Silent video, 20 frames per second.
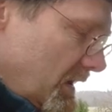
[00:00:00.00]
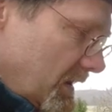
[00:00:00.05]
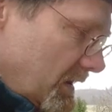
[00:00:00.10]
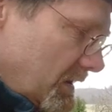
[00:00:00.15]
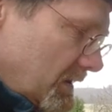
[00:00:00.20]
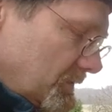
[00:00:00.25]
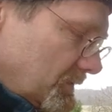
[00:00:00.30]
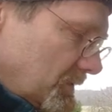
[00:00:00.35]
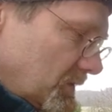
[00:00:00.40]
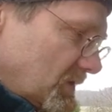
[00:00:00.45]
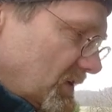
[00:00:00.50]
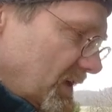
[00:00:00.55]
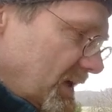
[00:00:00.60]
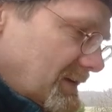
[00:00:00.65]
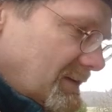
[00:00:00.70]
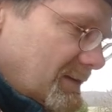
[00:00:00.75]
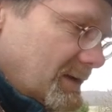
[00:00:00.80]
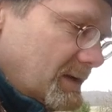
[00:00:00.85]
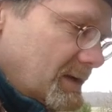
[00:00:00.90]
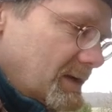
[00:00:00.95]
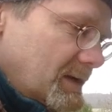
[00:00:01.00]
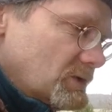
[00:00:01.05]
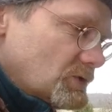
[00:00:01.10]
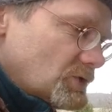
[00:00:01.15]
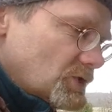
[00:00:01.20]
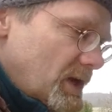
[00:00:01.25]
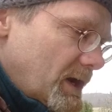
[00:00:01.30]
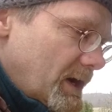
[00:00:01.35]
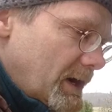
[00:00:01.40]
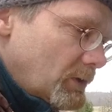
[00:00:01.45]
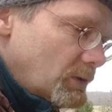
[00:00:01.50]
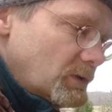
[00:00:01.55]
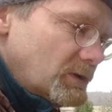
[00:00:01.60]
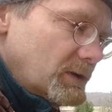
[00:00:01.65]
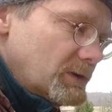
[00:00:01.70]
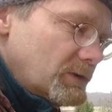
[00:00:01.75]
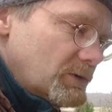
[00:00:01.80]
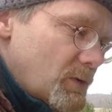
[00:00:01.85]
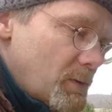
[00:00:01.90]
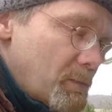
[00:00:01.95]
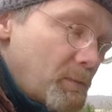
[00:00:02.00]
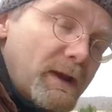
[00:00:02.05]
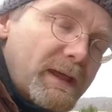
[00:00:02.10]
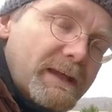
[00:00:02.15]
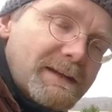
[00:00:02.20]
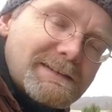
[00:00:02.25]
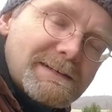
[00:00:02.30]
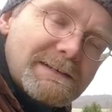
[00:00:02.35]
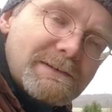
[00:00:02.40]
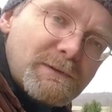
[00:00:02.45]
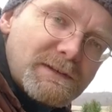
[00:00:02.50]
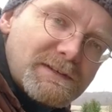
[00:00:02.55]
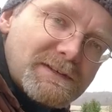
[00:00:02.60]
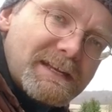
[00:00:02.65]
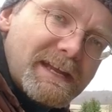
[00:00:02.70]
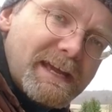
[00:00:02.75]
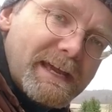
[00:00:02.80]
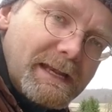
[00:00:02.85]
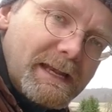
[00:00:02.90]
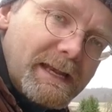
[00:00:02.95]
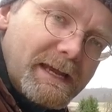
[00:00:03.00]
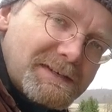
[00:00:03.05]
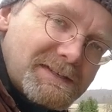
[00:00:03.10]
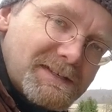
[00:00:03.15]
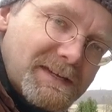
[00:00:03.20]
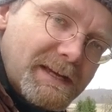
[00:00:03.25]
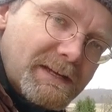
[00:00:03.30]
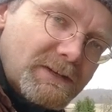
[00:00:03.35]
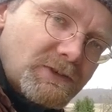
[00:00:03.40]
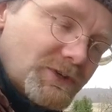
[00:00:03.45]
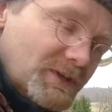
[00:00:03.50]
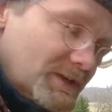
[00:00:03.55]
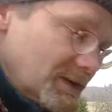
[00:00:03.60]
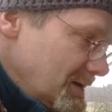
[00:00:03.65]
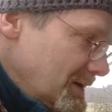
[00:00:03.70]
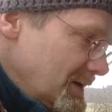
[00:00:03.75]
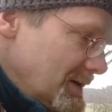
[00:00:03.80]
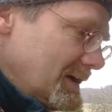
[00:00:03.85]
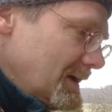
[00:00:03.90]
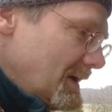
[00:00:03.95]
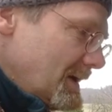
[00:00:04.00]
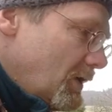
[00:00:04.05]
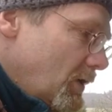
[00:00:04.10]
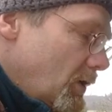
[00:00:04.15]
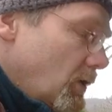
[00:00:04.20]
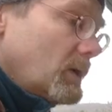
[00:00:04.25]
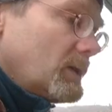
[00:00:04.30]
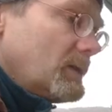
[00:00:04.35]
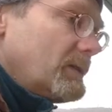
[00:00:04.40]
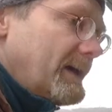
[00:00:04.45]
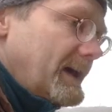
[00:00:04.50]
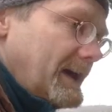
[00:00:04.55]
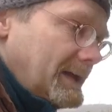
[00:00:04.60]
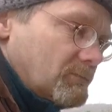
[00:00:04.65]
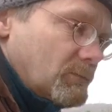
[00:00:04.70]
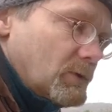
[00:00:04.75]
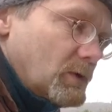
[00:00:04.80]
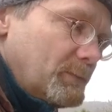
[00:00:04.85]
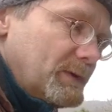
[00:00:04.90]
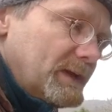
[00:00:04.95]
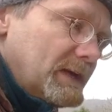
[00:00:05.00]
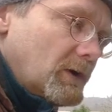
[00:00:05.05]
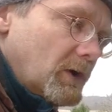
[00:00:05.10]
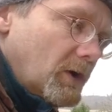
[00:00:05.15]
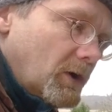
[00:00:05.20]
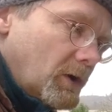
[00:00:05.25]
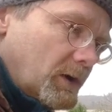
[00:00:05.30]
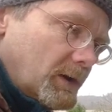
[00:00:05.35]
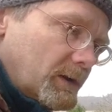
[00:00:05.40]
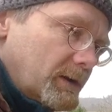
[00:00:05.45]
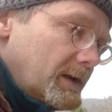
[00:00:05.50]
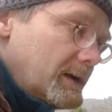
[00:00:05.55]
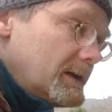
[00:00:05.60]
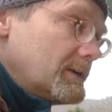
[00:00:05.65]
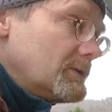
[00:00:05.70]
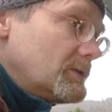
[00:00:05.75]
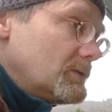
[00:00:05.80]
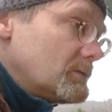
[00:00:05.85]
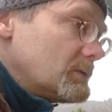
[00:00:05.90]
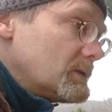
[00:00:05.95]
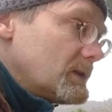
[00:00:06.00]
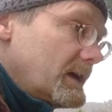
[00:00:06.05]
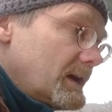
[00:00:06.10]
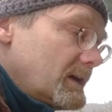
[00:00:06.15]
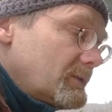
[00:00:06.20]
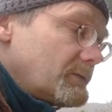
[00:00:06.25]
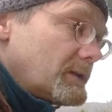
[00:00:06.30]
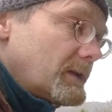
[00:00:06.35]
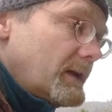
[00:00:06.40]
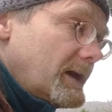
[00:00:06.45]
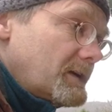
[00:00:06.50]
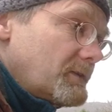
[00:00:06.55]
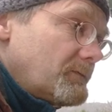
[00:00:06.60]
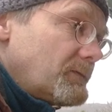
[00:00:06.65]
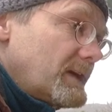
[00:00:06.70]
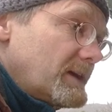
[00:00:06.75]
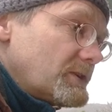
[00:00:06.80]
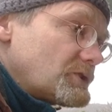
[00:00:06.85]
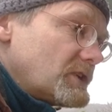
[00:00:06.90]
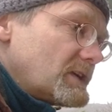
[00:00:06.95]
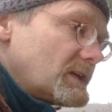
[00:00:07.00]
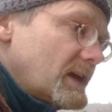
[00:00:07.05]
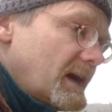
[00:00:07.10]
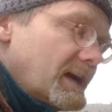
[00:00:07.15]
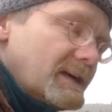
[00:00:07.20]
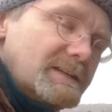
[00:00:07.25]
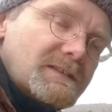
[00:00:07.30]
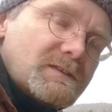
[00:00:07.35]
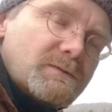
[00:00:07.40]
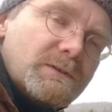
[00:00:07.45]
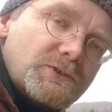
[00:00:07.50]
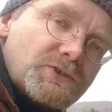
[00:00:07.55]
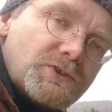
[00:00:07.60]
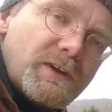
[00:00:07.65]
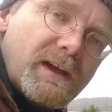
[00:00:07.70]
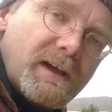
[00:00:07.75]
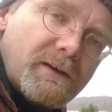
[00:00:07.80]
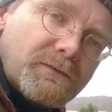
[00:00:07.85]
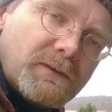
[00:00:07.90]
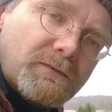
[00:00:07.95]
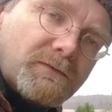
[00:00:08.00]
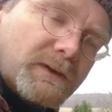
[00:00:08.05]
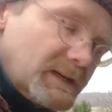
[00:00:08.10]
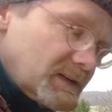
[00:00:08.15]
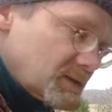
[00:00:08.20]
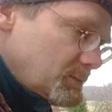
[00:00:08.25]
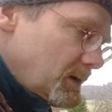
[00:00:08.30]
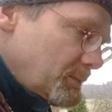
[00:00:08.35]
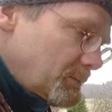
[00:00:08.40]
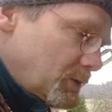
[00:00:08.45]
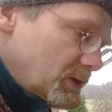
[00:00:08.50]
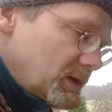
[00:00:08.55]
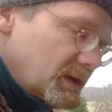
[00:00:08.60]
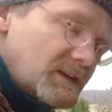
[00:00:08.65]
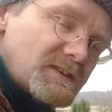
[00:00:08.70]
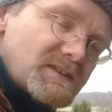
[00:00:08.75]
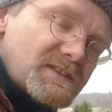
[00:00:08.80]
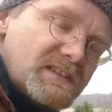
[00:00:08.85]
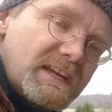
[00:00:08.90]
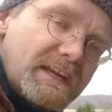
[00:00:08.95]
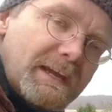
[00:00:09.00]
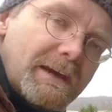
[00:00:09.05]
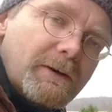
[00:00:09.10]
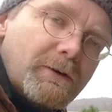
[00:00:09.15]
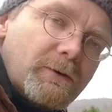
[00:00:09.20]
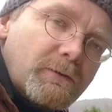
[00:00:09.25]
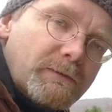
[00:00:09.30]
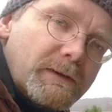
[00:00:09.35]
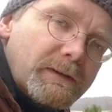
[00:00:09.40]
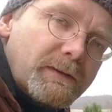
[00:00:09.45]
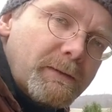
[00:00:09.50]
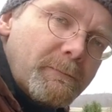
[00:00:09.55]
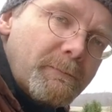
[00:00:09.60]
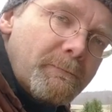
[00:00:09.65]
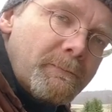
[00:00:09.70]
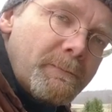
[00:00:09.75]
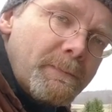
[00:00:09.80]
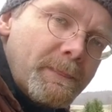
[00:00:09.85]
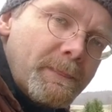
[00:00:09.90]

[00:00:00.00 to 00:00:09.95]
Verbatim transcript: And if you take that engine out and you replace it with an LS engine, all that will be gone and you will have a lot of flashing lights which you have to fix by putting a sticker over them